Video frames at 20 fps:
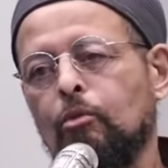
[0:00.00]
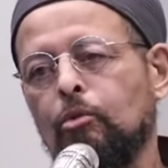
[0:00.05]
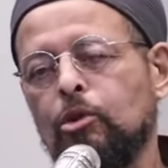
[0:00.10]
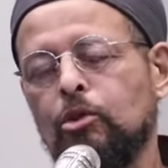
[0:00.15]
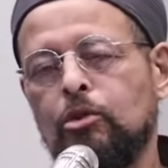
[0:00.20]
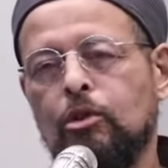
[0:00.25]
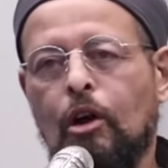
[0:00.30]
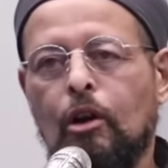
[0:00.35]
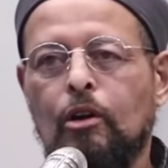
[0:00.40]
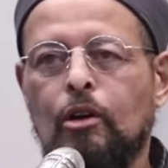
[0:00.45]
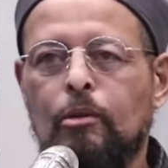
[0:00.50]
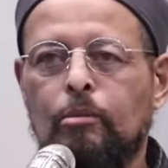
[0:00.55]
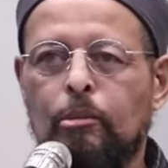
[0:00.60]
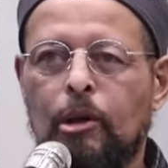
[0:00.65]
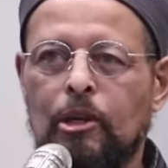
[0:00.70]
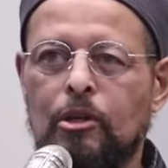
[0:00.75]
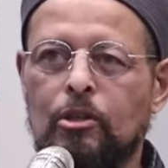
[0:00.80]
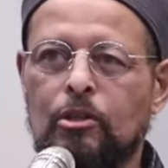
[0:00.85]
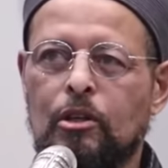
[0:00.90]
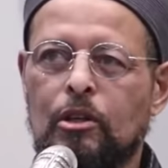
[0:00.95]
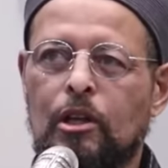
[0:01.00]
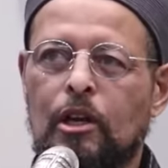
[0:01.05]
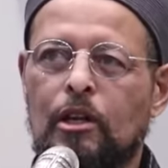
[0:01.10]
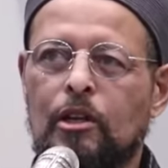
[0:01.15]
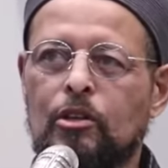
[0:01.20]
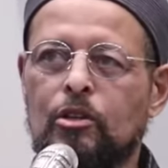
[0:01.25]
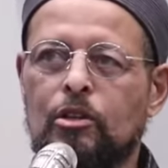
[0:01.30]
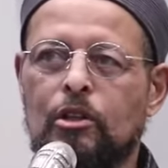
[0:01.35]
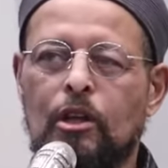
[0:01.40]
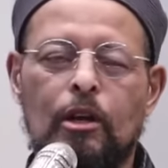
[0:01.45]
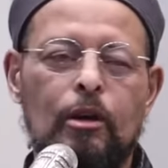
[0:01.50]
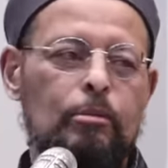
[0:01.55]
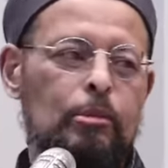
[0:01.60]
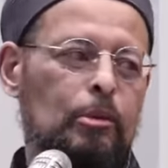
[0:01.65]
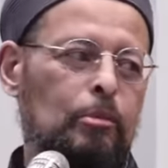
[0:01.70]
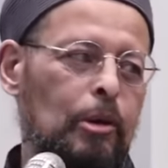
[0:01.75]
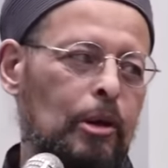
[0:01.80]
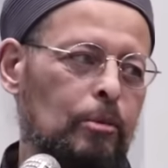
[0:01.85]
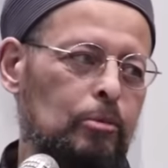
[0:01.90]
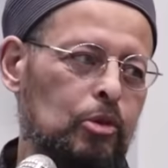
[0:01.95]
And we started Masjid
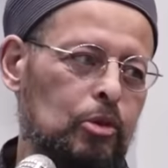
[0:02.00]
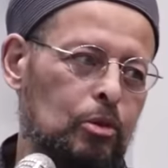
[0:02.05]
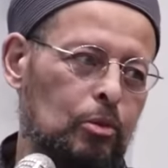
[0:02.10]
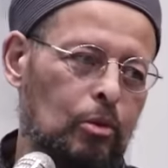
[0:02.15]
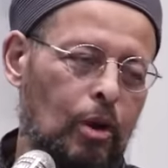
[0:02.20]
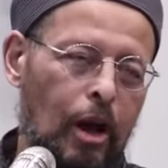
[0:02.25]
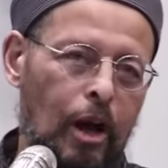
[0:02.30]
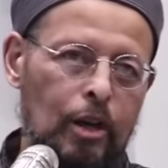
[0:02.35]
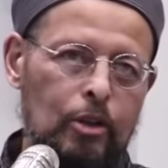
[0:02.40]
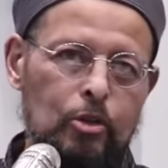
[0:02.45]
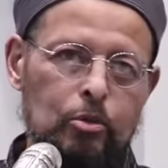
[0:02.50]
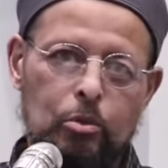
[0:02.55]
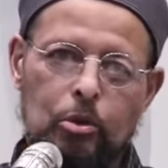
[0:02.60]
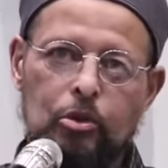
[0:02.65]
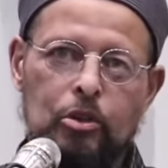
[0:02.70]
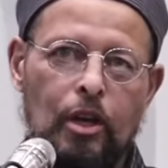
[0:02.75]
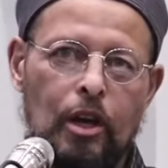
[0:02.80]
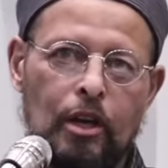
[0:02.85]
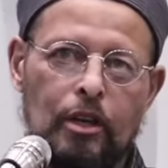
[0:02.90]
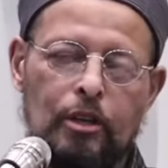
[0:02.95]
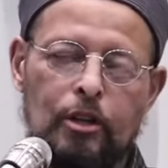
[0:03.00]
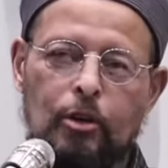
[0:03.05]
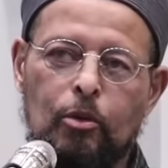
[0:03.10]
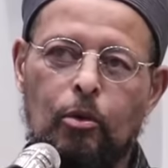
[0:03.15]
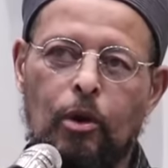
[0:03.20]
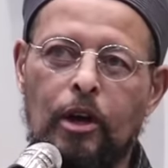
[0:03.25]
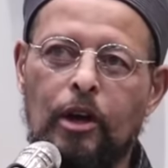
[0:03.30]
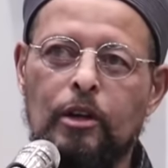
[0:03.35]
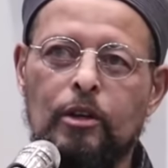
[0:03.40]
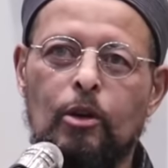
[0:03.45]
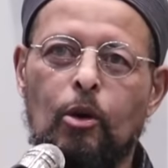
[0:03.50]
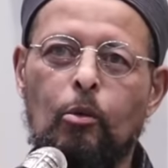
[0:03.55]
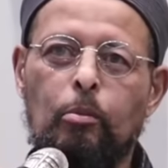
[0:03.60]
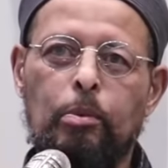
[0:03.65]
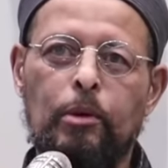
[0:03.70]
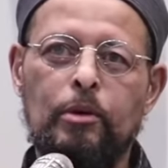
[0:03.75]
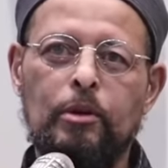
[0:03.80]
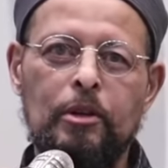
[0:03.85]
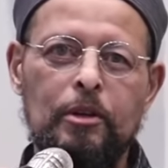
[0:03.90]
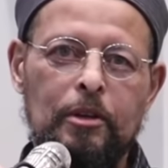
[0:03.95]
al-Islam. Imam Siraj was at the grand
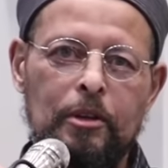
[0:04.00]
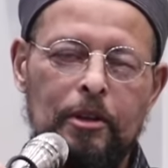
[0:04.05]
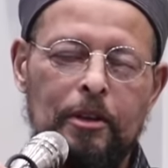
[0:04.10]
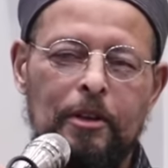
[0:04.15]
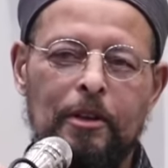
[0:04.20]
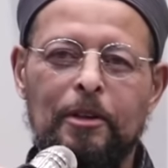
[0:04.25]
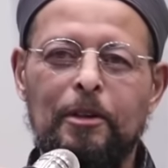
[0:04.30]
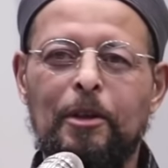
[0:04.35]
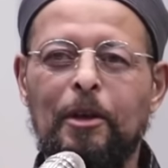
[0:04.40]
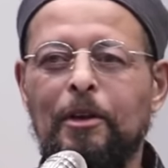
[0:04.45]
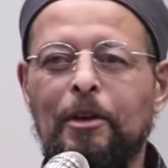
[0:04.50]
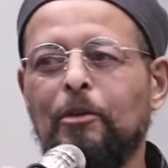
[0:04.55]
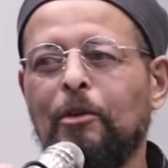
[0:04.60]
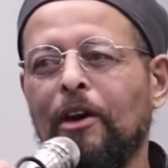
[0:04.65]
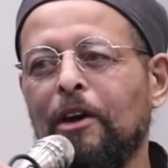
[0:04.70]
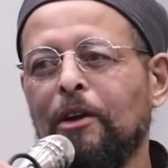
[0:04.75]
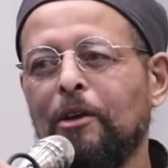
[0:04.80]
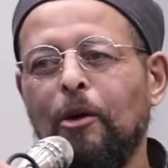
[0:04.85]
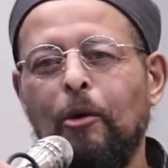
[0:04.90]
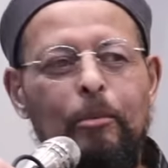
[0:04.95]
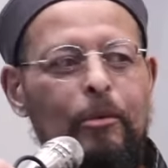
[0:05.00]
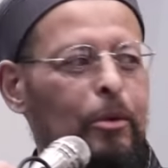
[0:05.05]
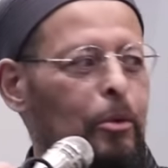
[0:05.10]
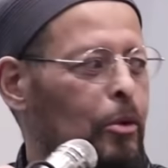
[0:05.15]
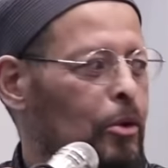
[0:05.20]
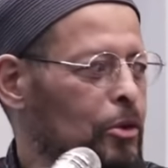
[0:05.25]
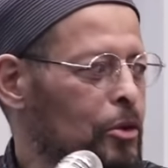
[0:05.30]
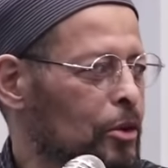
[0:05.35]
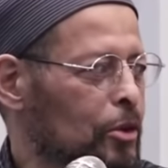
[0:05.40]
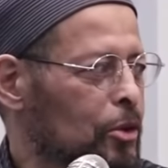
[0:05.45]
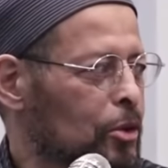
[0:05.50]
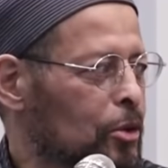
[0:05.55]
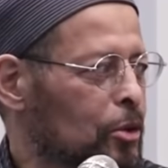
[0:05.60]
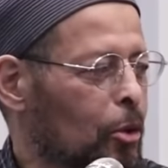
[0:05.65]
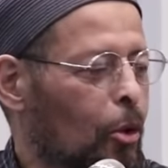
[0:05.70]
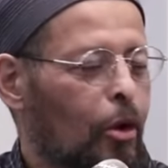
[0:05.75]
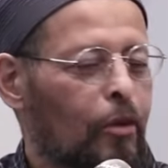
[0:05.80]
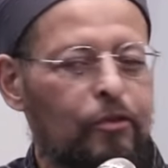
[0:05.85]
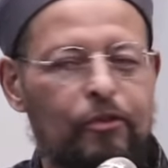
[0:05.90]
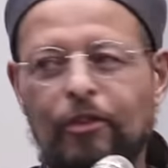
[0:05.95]
opening. The grand opening was a
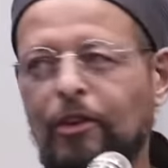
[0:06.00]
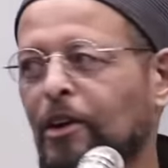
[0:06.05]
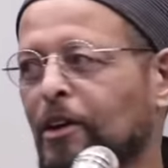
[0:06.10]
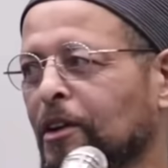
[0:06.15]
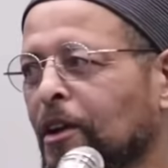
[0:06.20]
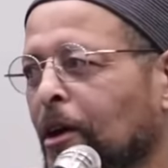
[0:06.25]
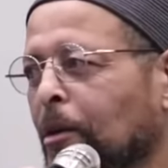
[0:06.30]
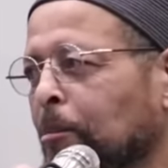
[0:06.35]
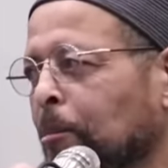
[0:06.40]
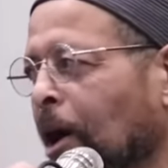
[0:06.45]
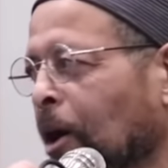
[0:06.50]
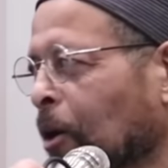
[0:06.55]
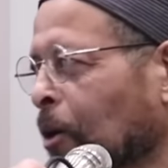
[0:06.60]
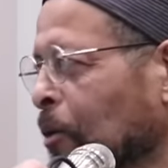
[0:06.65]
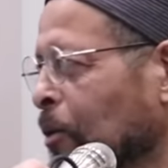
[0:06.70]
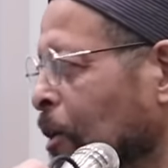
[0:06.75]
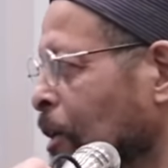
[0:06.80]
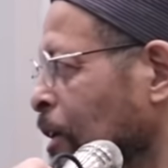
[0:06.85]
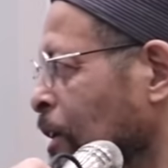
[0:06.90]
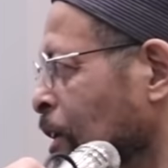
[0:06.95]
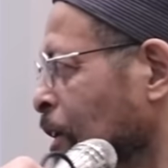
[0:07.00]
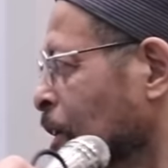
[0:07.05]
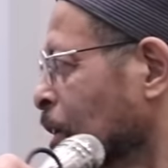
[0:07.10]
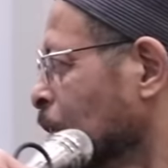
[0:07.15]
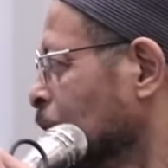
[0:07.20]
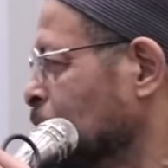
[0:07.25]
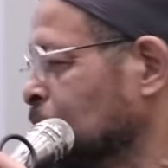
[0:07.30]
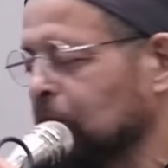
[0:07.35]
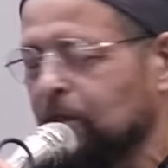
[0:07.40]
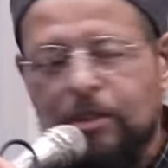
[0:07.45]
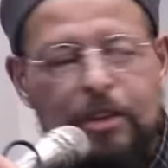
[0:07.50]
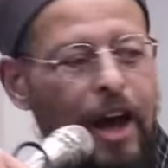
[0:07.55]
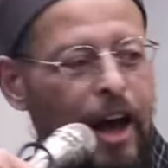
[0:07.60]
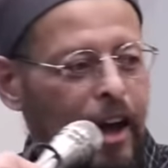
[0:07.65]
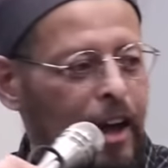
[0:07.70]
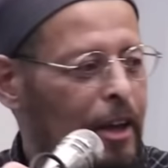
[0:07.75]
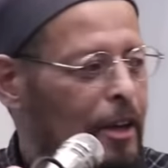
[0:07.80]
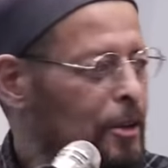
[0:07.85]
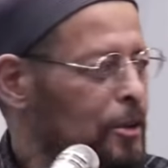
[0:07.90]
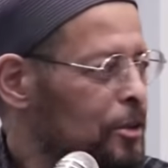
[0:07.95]
storefront about the
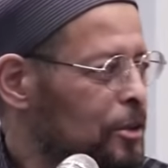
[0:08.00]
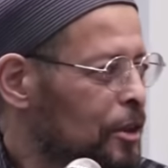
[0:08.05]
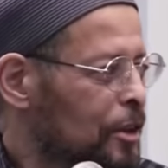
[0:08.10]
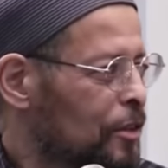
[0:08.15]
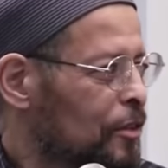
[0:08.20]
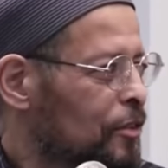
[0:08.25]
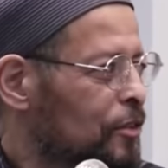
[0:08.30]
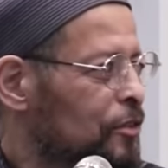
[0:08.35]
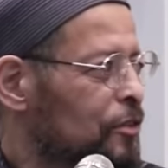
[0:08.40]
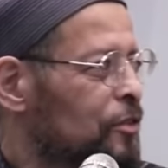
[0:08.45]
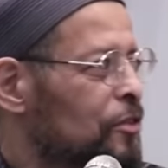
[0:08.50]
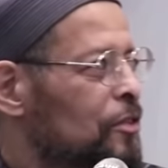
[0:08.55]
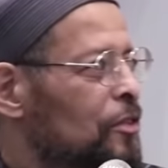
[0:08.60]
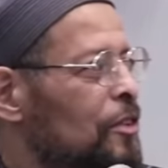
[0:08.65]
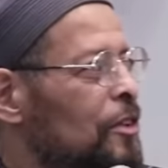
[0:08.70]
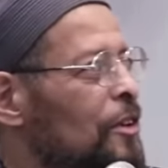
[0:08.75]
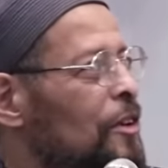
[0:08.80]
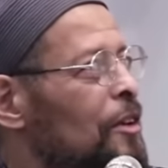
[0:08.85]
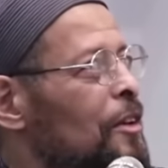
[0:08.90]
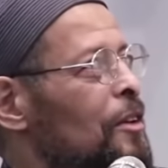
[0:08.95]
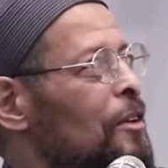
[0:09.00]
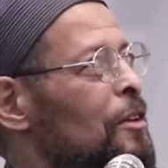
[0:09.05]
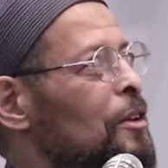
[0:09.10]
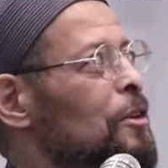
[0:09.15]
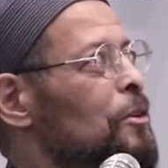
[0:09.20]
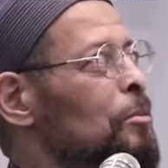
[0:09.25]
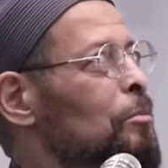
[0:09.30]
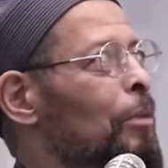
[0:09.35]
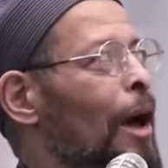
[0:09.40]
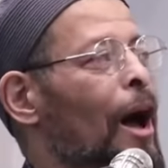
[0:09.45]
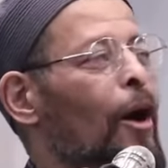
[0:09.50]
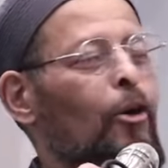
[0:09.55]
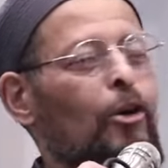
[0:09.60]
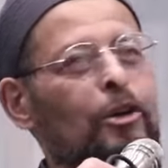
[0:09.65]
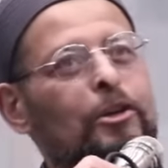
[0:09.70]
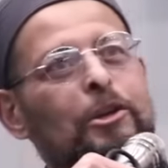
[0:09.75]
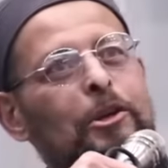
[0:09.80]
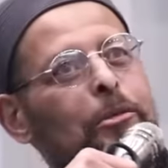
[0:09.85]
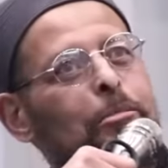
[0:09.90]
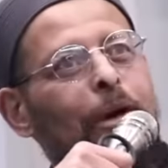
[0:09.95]
size of this
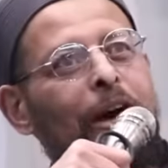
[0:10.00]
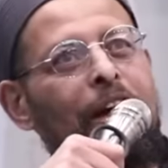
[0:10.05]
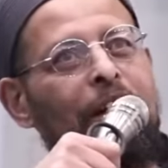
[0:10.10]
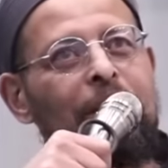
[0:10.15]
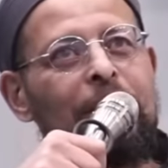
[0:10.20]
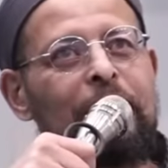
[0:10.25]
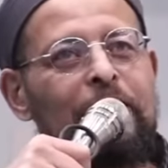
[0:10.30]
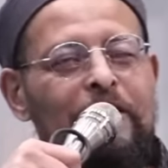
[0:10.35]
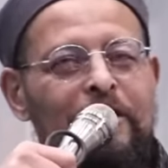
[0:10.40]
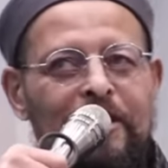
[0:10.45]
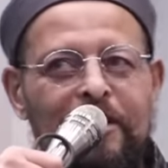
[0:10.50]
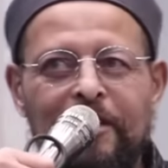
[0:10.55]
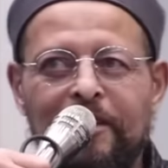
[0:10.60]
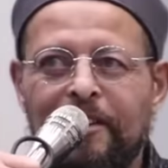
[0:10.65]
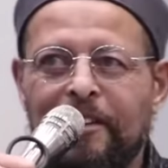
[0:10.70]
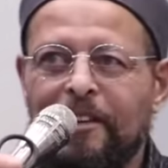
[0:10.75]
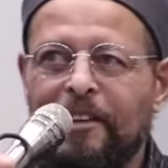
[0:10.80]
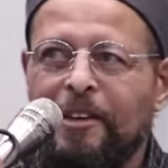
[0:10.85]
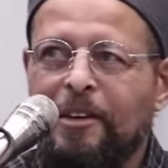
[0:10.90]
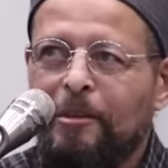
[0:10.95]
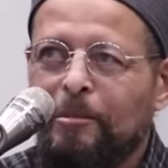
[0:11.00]
balcony back here.